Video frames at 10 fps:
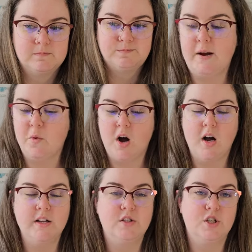Now, what
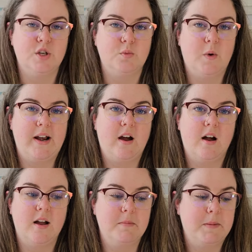I do when
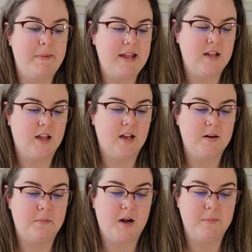I'm making
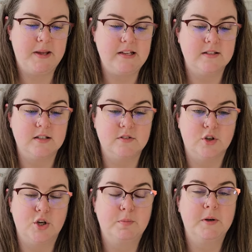my pieces
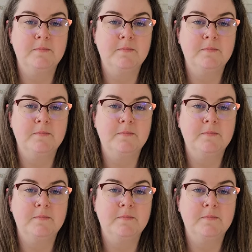up,